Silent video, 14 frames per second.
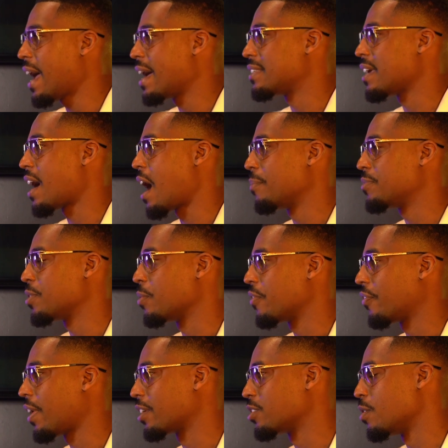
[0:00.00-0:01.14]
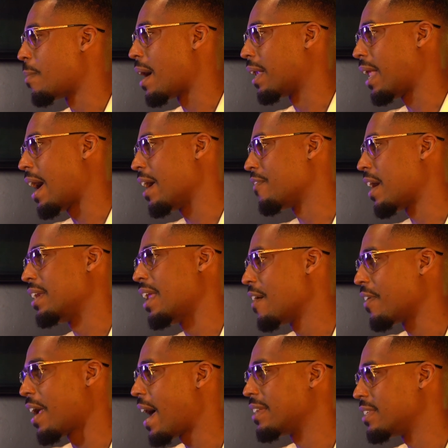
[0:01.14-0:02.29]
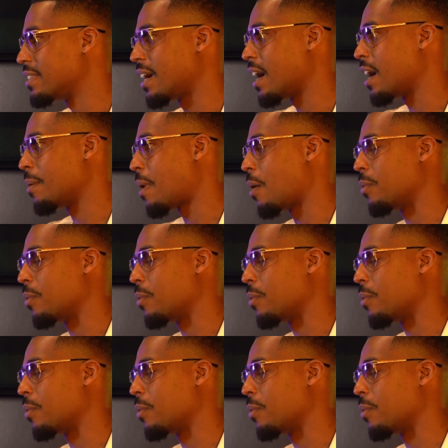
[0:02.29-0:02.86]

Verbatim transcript: had time to reflect on my life. I never had the time.